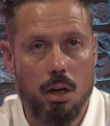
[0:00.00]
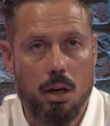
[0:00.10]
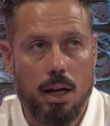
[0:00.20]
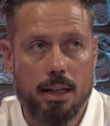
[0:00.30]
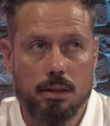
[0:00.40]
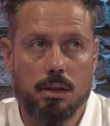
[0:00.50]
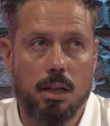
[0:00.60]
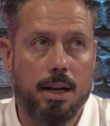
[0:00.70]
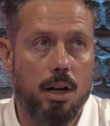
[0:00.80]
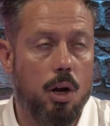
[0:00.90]
and
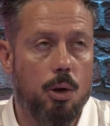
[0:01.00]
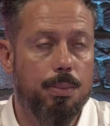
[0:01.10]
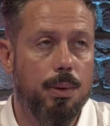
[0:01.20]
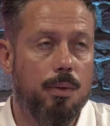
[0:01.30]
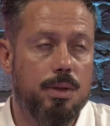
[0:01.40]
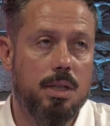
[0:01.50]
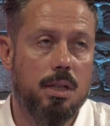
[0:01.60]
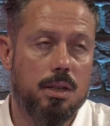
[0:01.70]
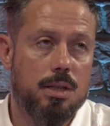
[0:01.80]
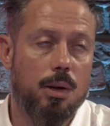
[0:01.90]
I hope obviously
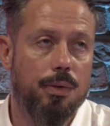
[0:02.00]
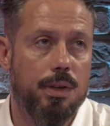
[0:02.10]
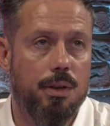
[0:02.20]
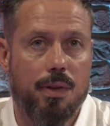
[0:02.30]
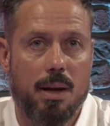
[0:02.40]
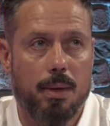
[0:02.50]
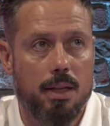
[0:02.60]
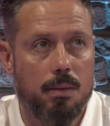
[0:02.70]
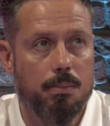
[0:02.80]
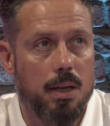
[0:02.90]
yourself and your family
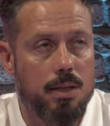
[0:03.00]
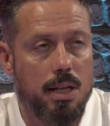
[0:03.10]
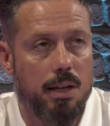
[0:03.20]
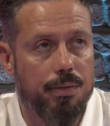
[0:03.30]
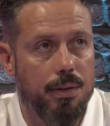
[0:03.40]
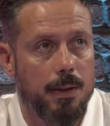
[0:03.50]
are safe.